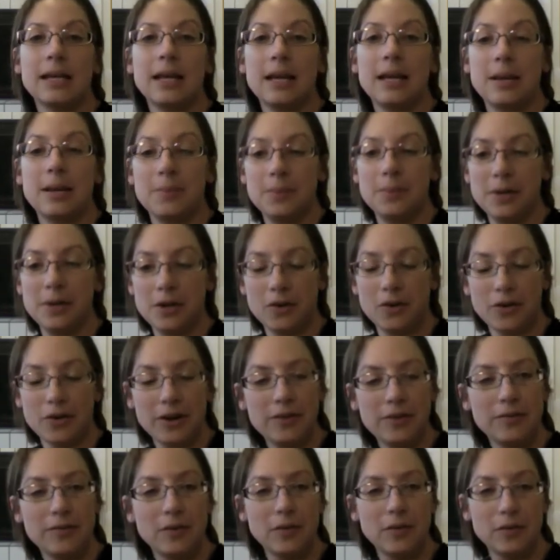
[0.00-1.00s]
being
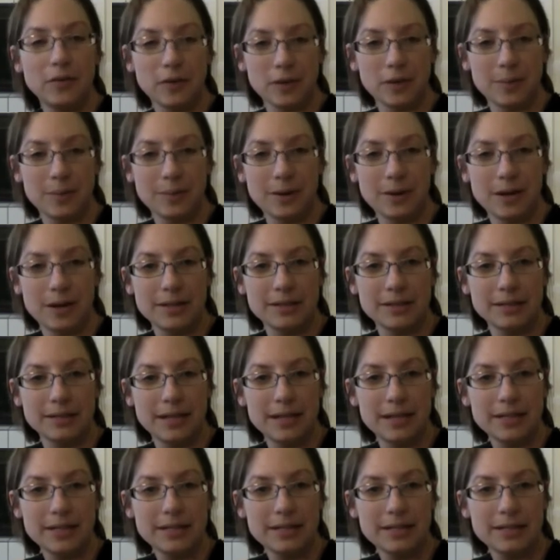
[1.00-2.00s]
grateful for the
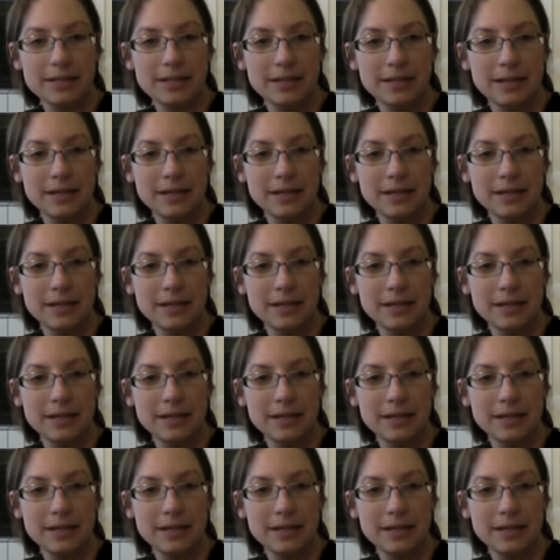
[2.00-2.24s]
process